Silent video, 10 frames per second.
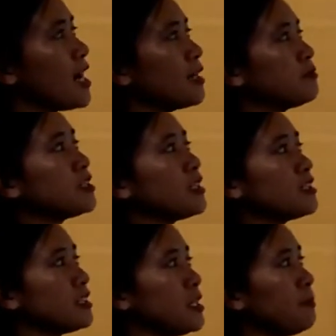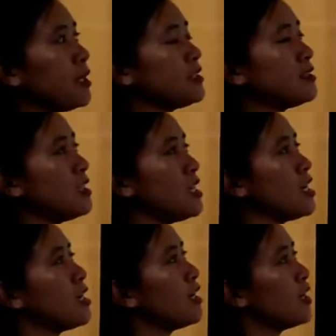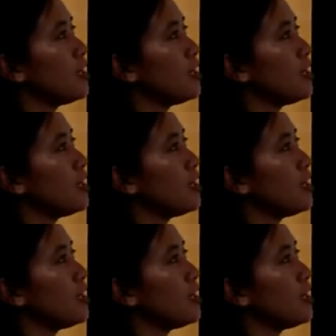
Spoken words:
times c plus d